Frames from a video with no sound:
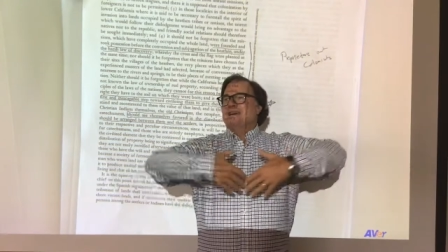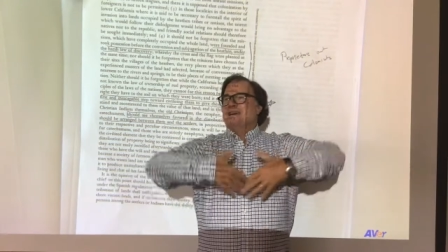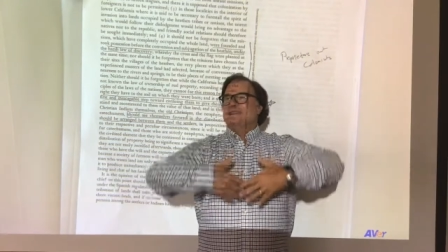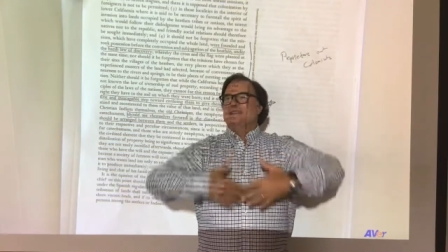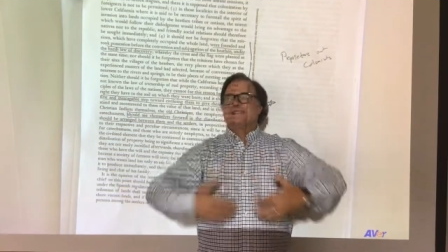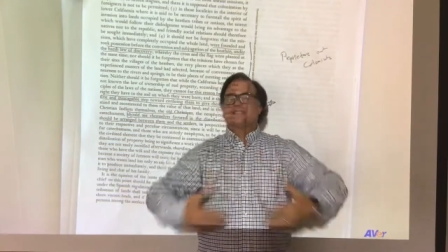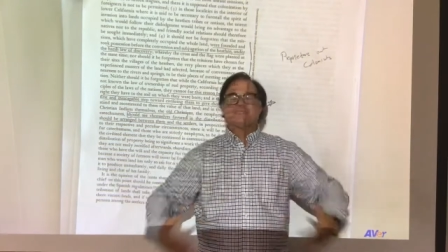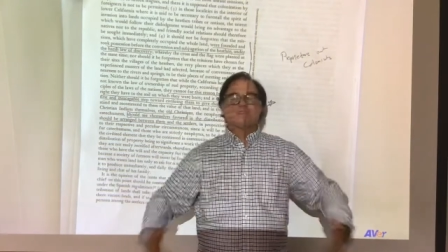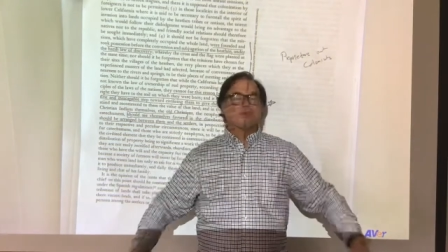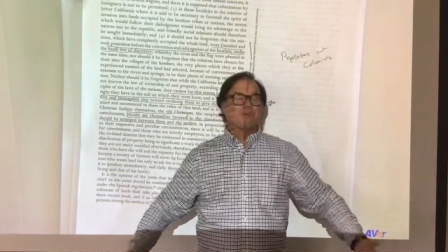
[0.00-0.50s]

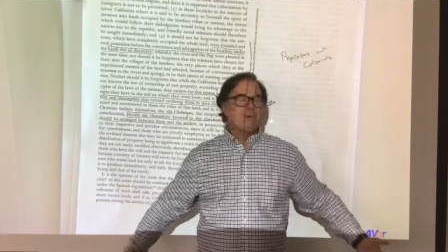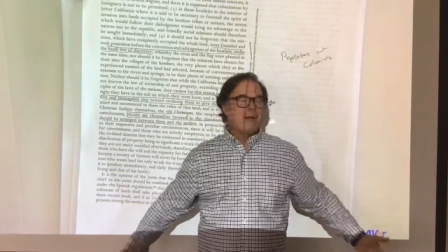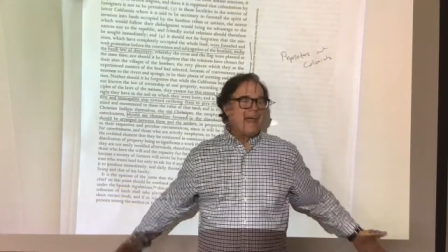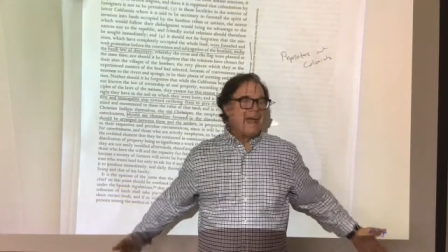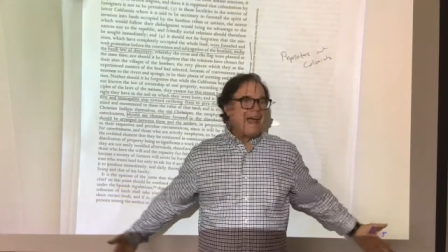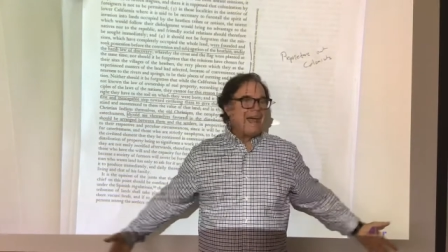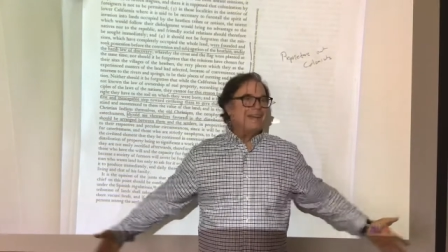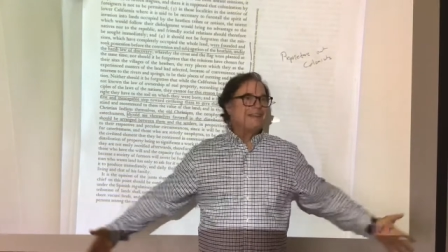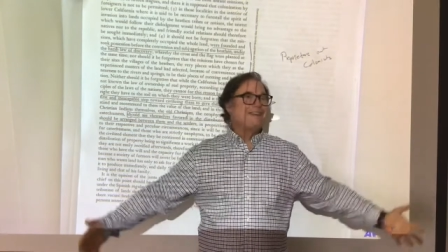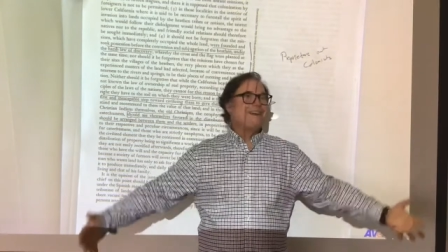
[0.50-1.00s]
this
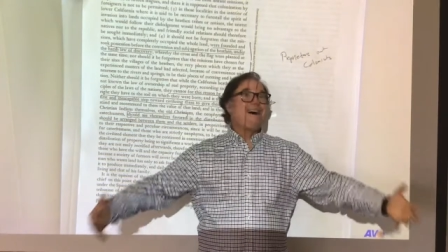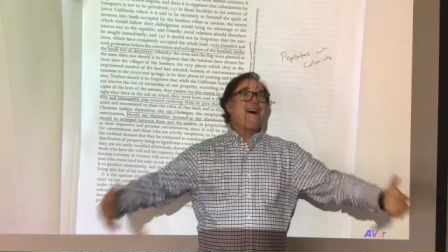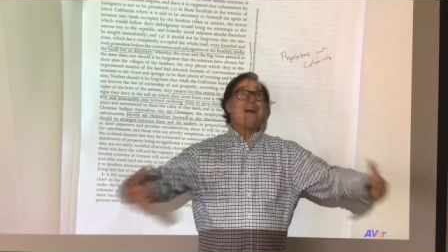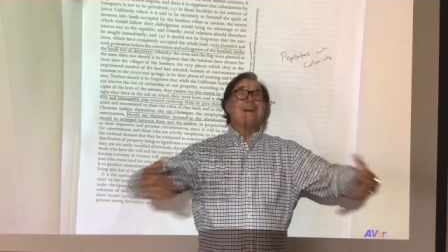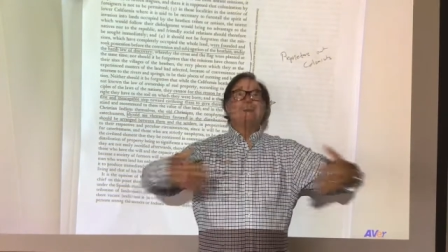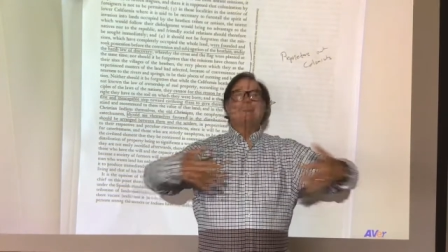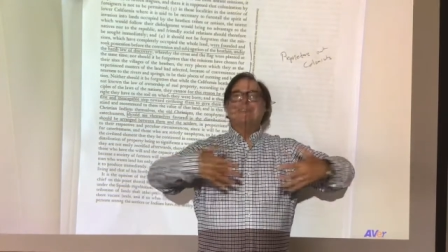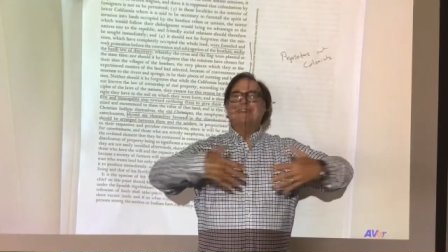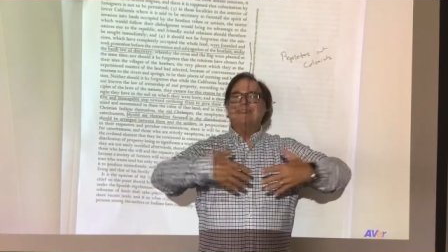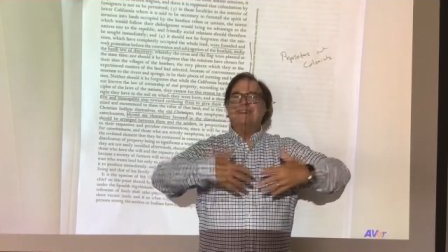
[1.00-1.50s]
grand
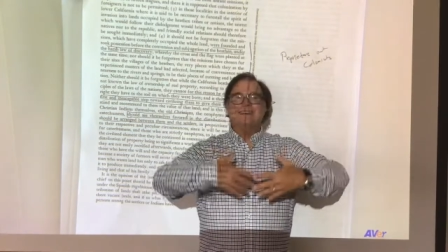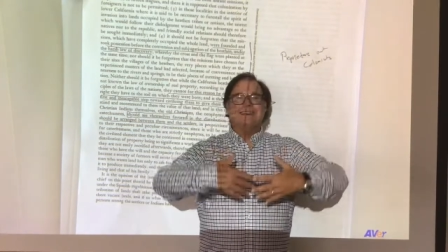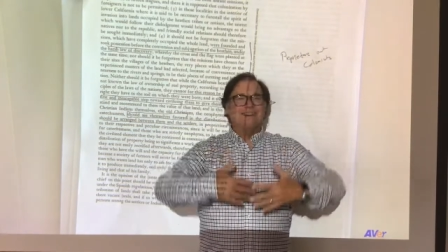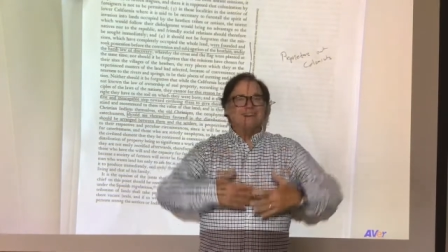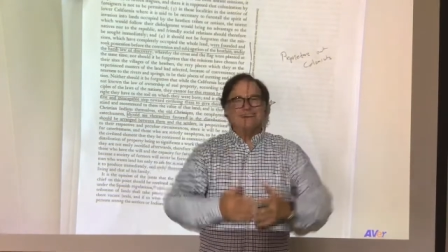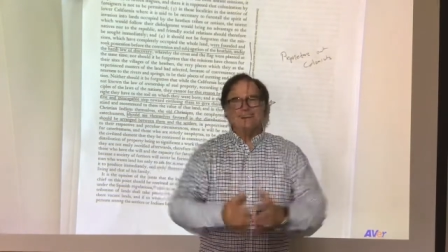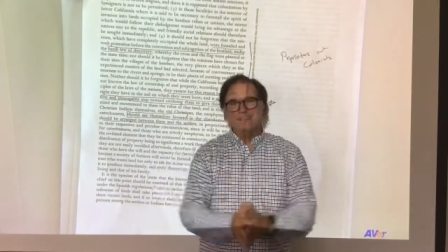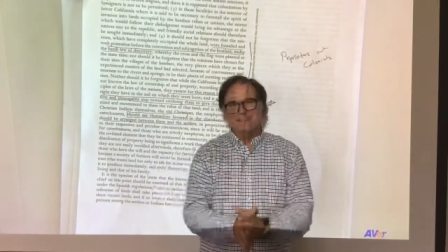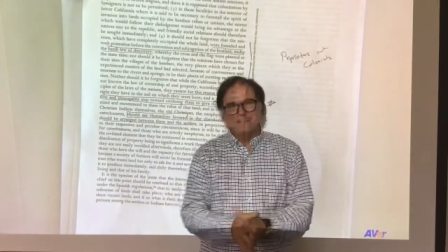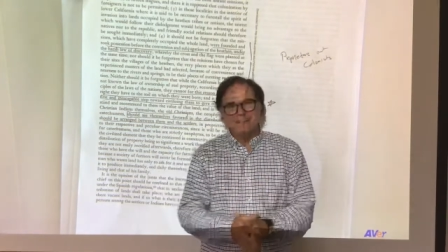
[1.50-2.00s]

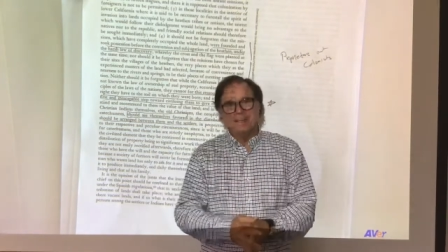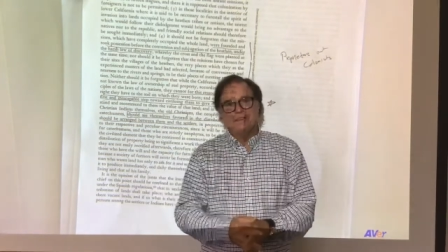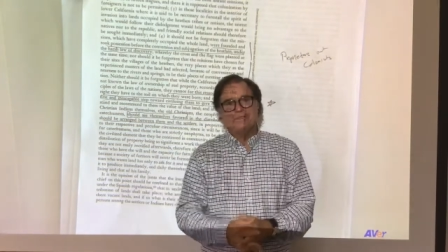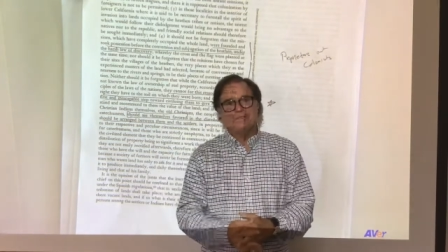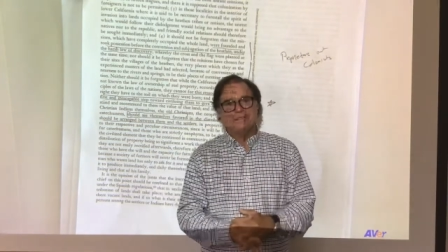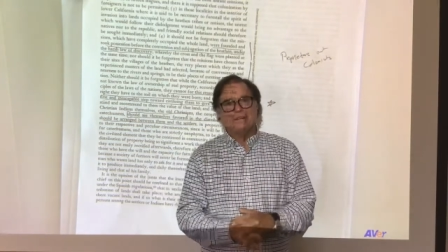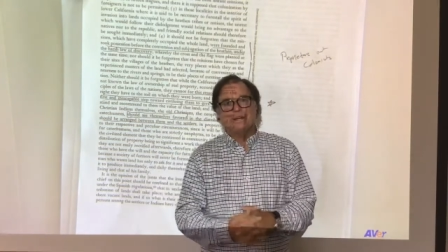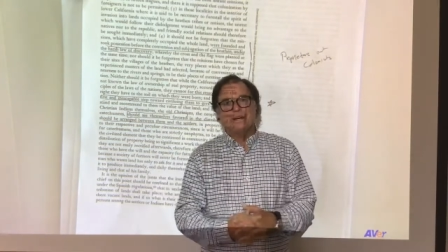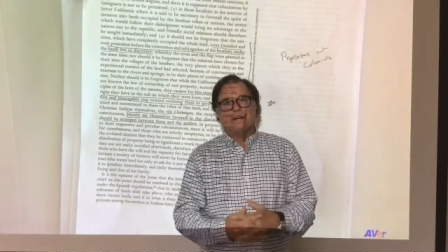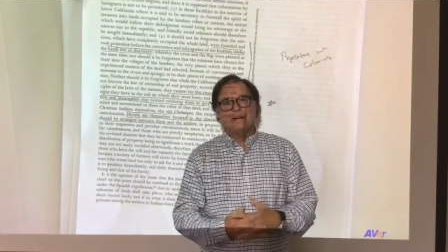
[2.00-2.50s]
idea of a,
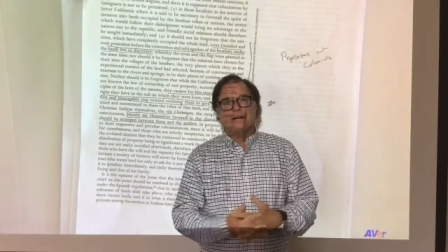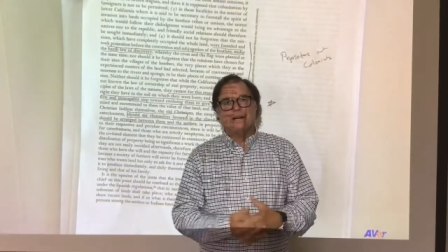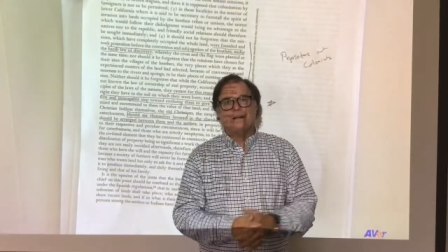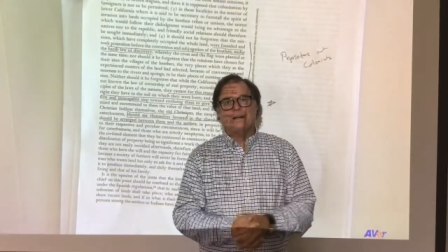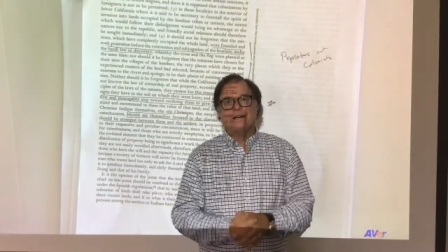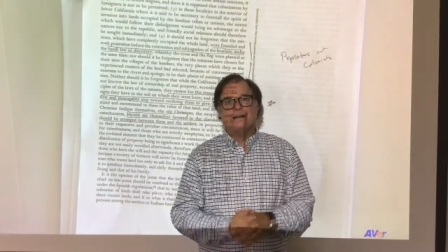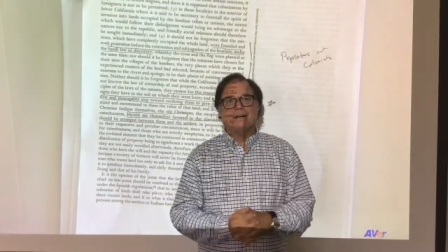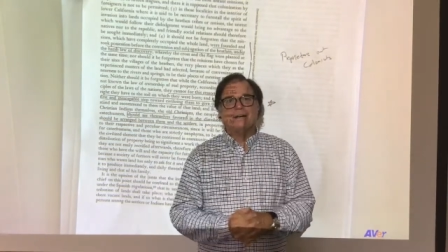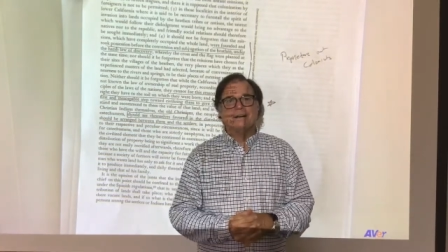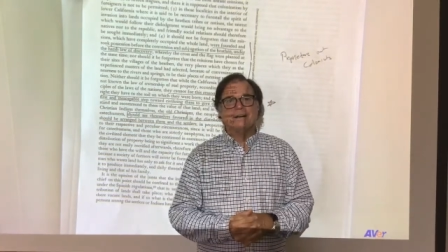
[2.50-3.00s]

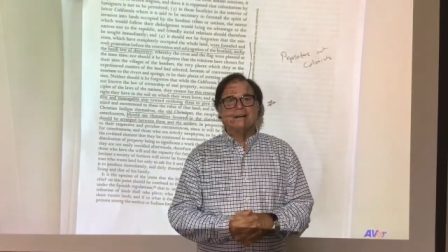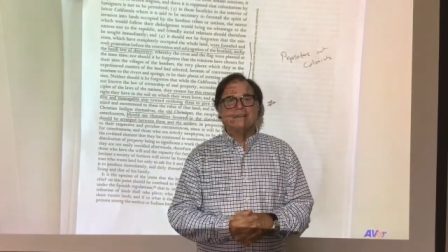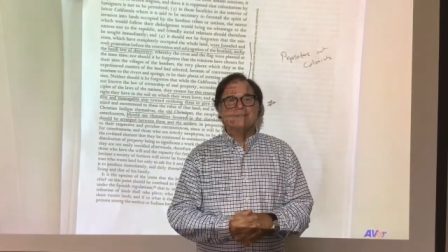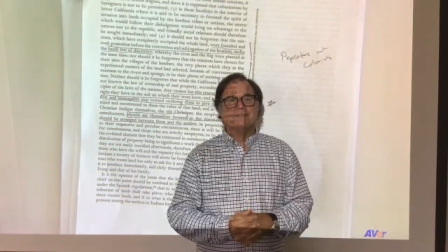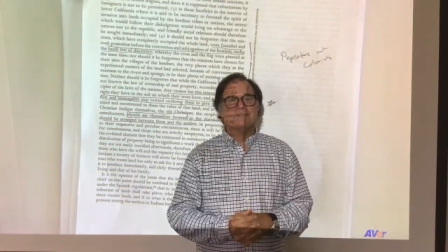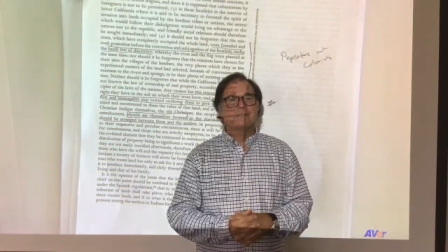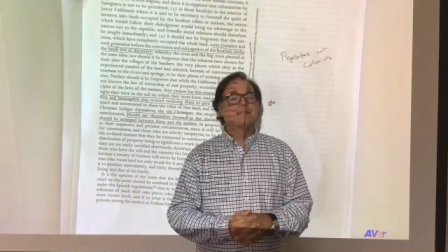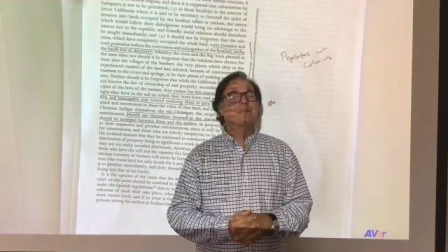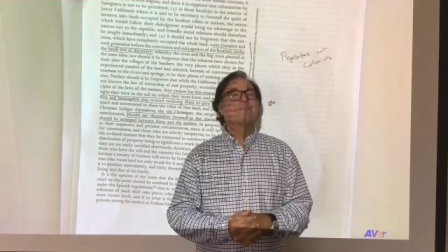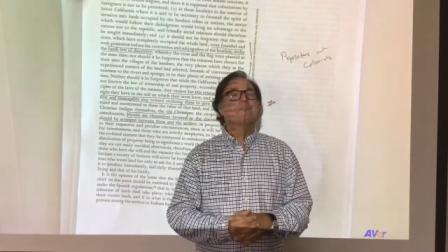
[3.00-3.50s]
a uh, of a
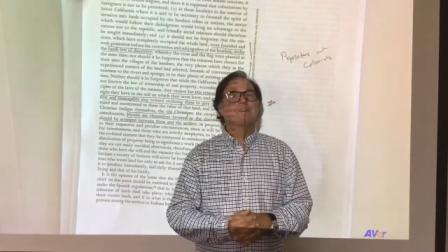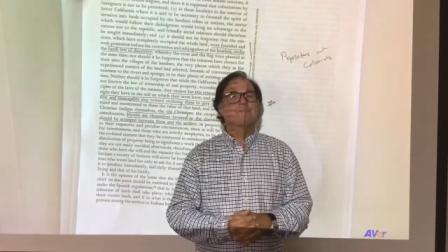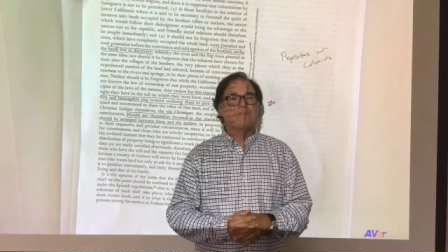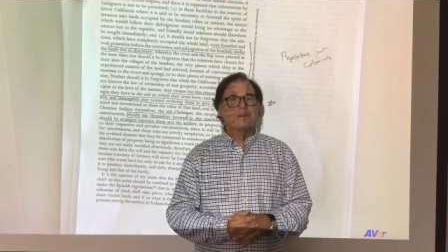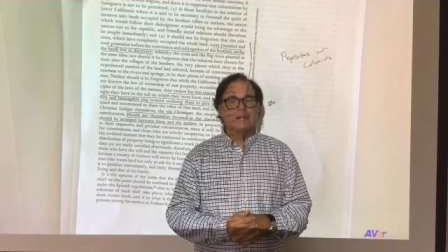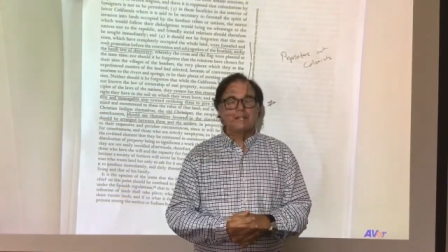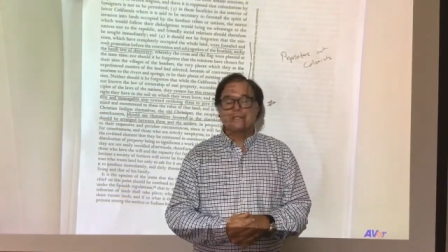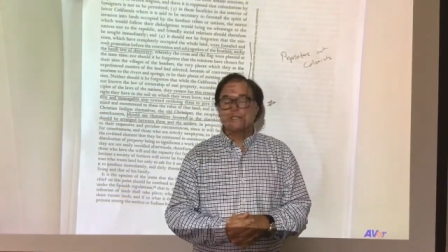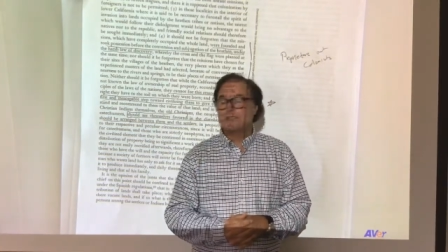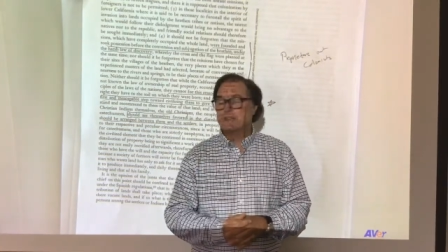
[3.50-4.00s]
civic
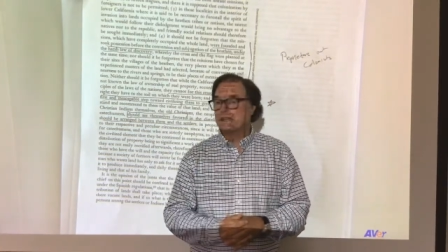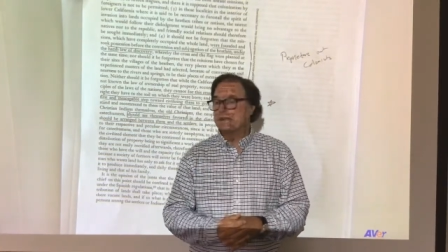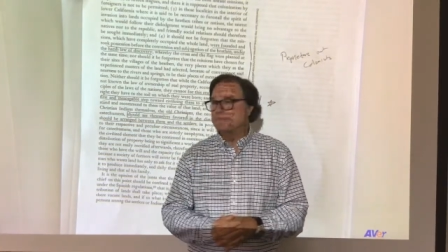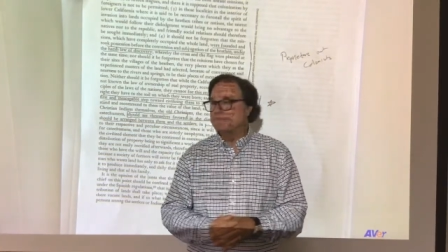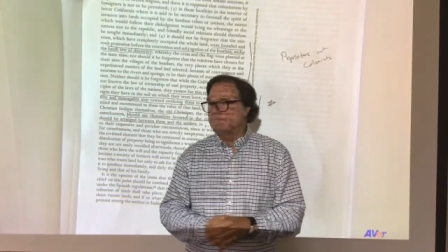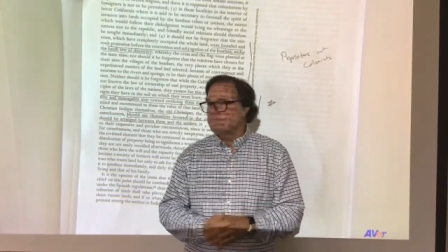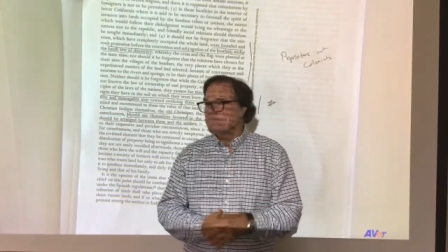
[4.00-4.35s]
fellowship.